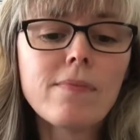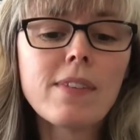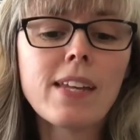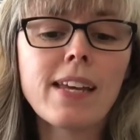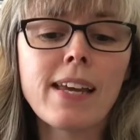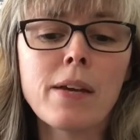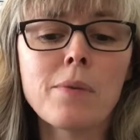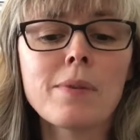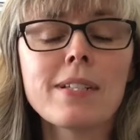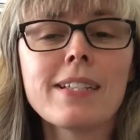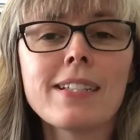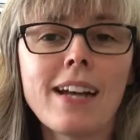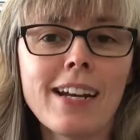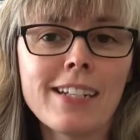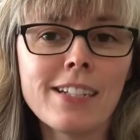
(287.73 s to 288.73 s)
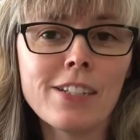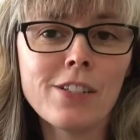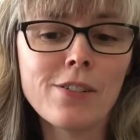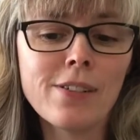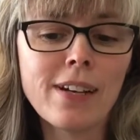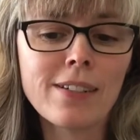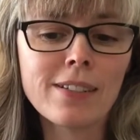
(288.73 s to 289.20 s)
It was signed in
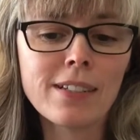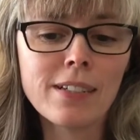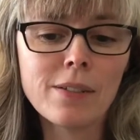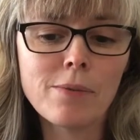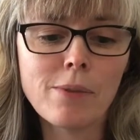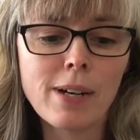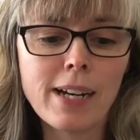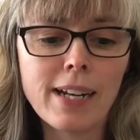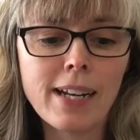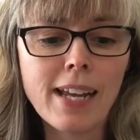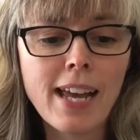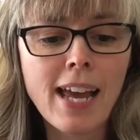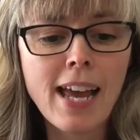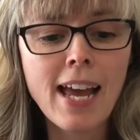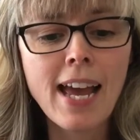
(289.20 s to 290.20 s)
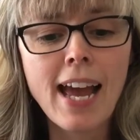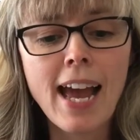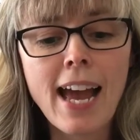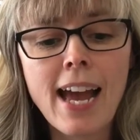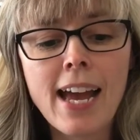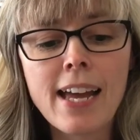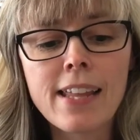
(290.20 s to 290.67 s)
2001,
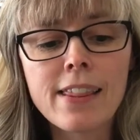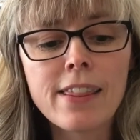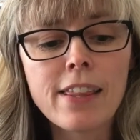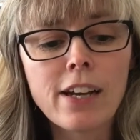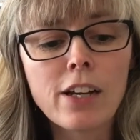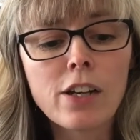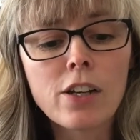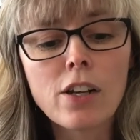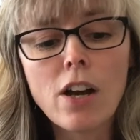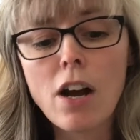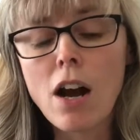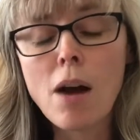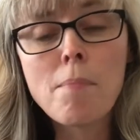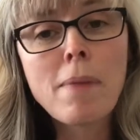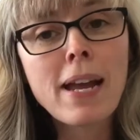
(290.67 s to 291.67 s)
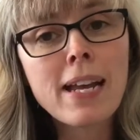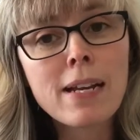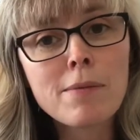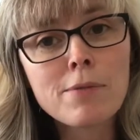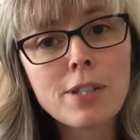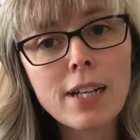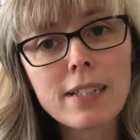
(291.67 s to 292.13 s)
and the main
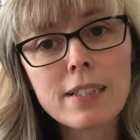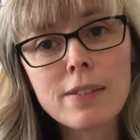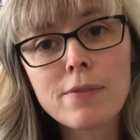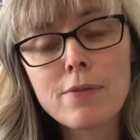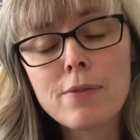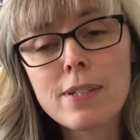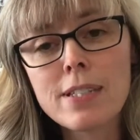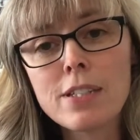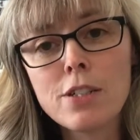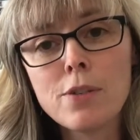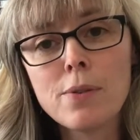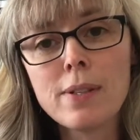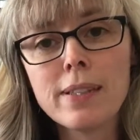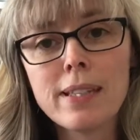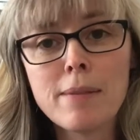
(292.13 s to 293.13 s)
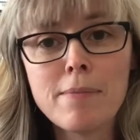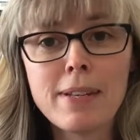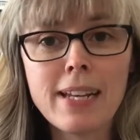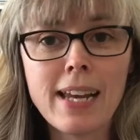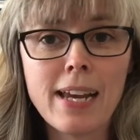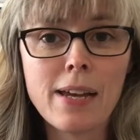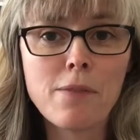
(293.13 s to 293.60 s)
objective was to
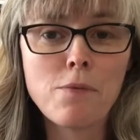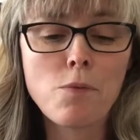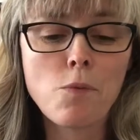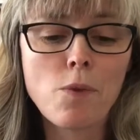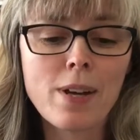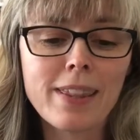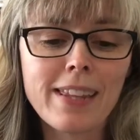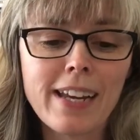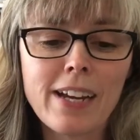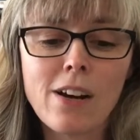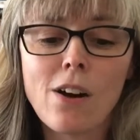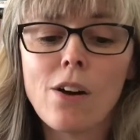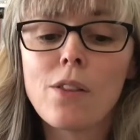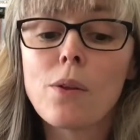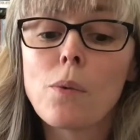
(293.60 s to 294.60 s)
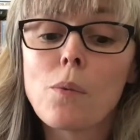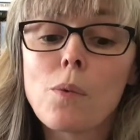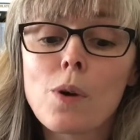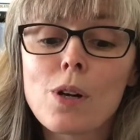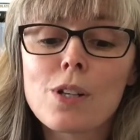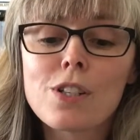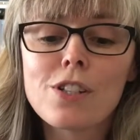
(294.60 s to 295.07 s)
eliminate what they call the
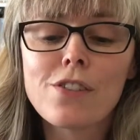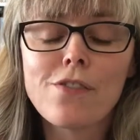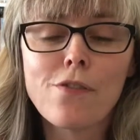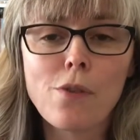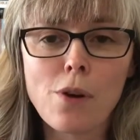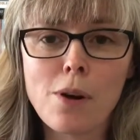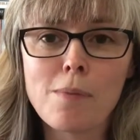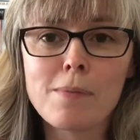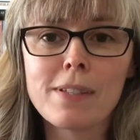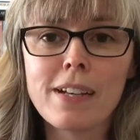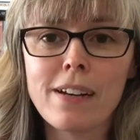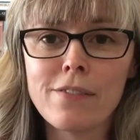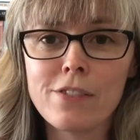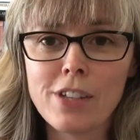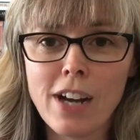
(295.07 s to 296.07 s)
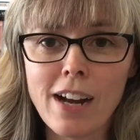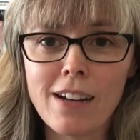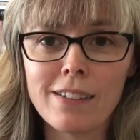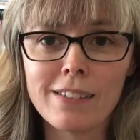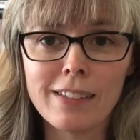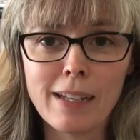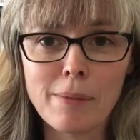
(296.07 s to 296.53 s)
worst forms of
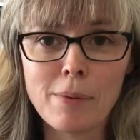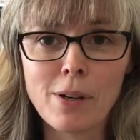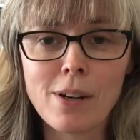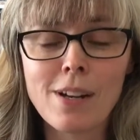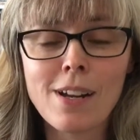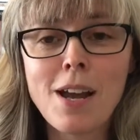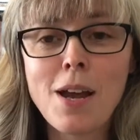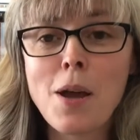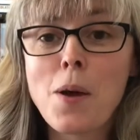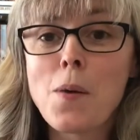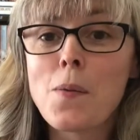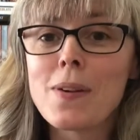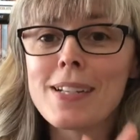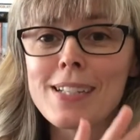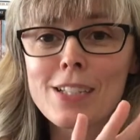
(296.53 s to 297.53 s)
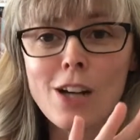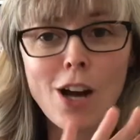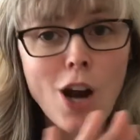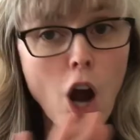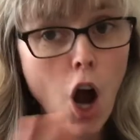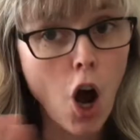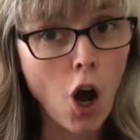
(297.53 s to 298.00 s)
child labor, which is
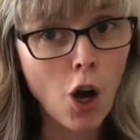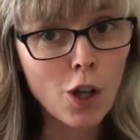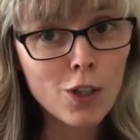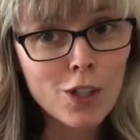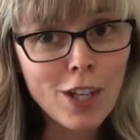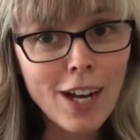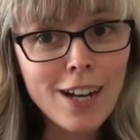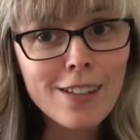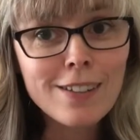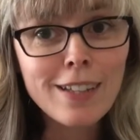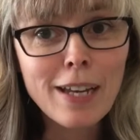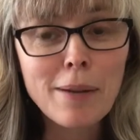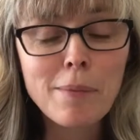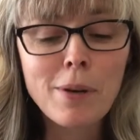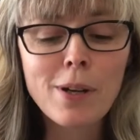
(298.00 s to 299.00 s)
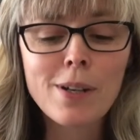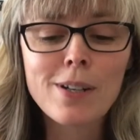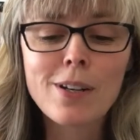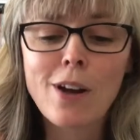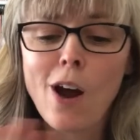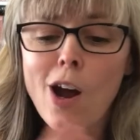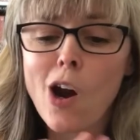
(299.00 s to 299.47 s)
not all child labor,
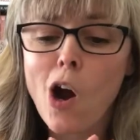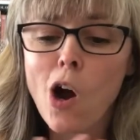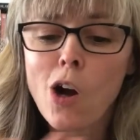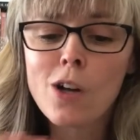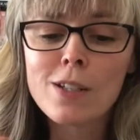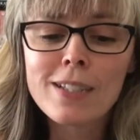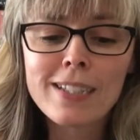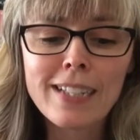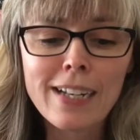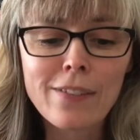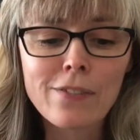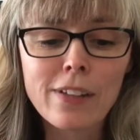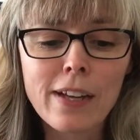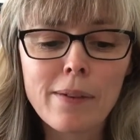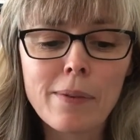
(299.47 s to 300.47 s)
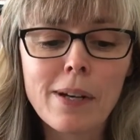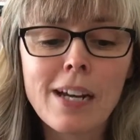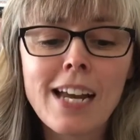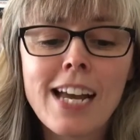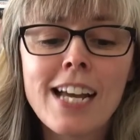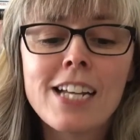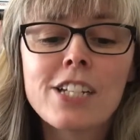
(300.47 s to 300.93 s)
not all slave labor,
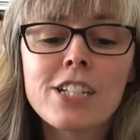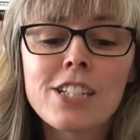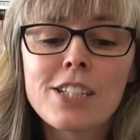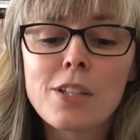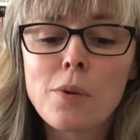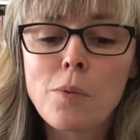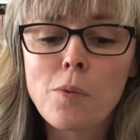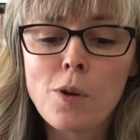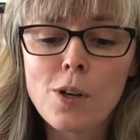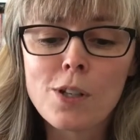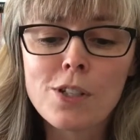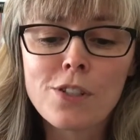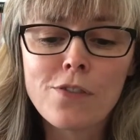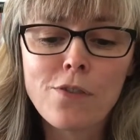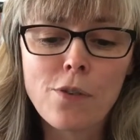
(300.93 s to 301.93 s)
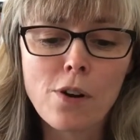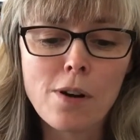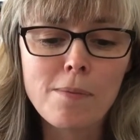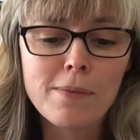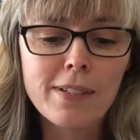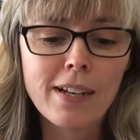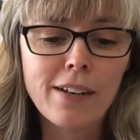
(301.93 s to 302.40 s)
just the worst
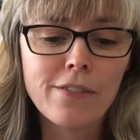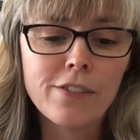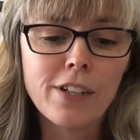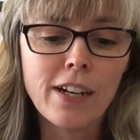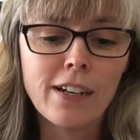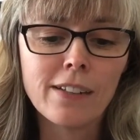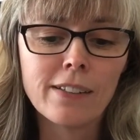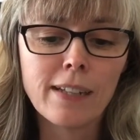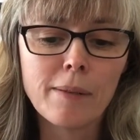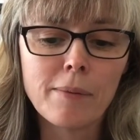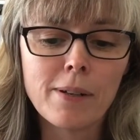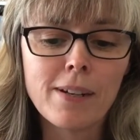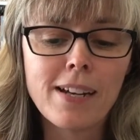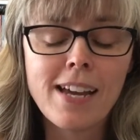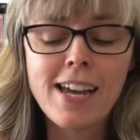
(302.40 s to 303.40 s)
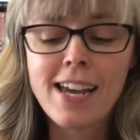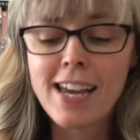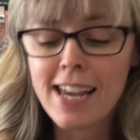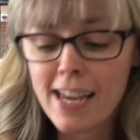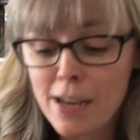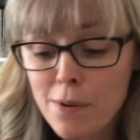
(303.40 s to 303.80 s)
forms of child labor. It